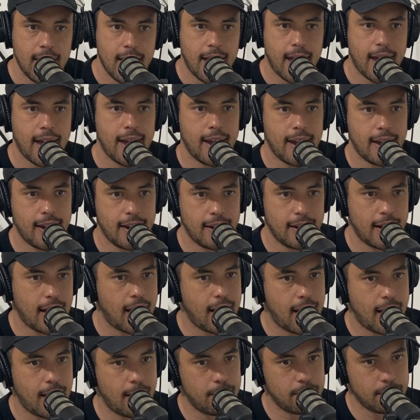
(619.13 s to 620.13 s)
And
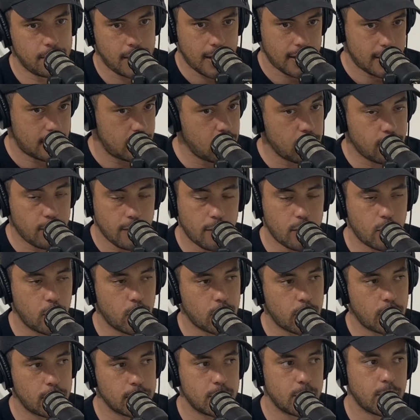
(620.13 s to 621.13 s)
um, like you, have
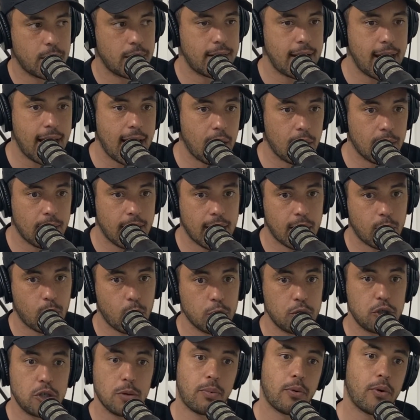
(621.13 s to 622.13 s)
caught on to it now. Like,
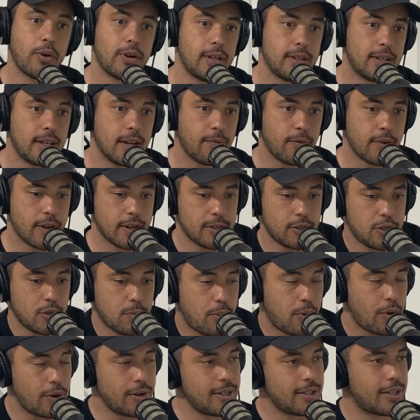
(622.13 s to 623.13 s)
what's your point of difference? Your
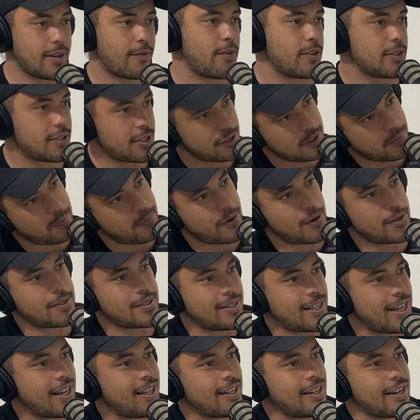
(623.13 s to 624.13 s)
point of difference is your
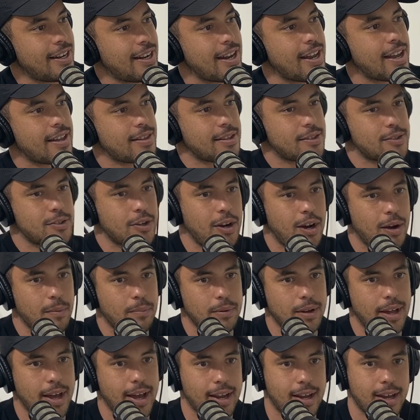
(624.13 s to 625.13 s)
personality at the top.
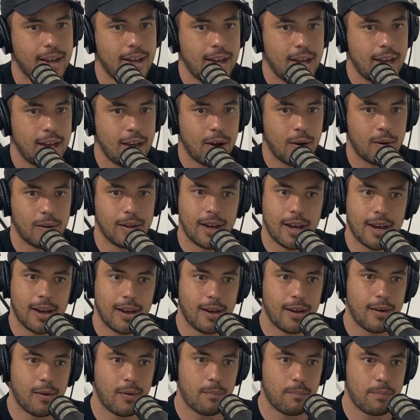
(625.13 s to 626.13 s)
Like, like
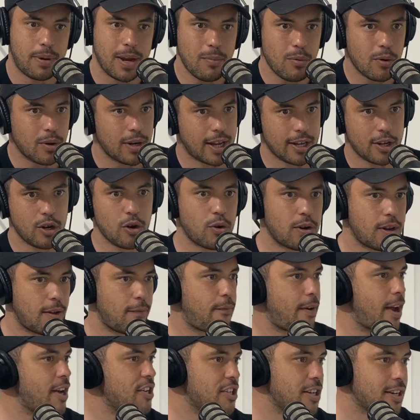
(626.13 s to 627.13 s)
people were like, "You're in the
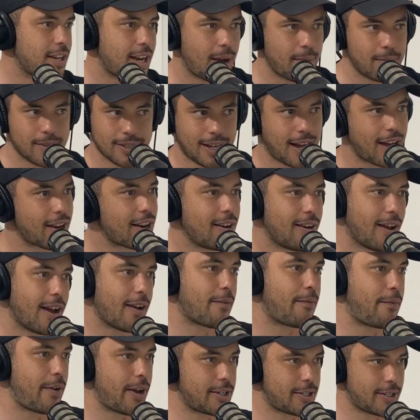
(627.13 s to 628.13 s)
fashion game." I was like, "I didn't
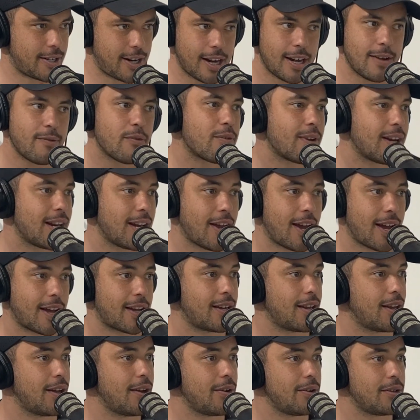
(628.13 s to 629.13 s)
like fashion. I didn't really like
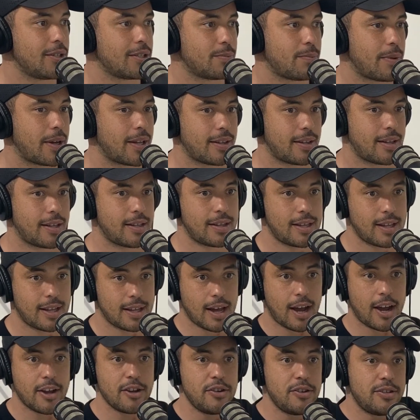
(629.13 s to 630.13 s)
clothes, but th- th-
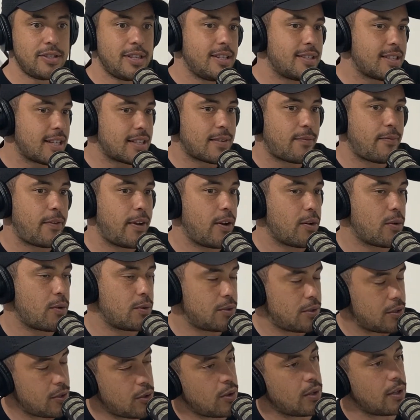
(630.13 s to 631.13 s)
I use these as a vehicle
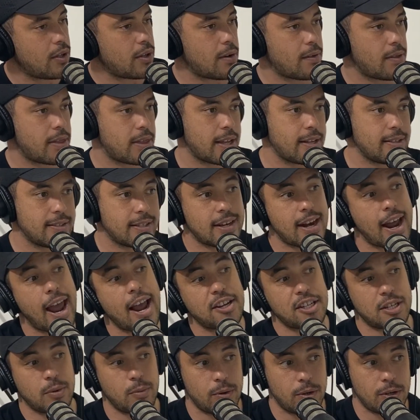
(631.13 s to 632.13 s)
to do a lot of things that I
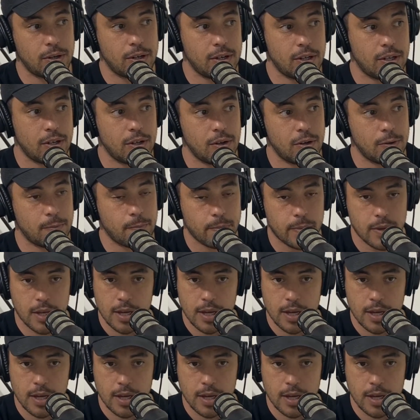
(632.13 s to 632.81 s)
actually wanted to do.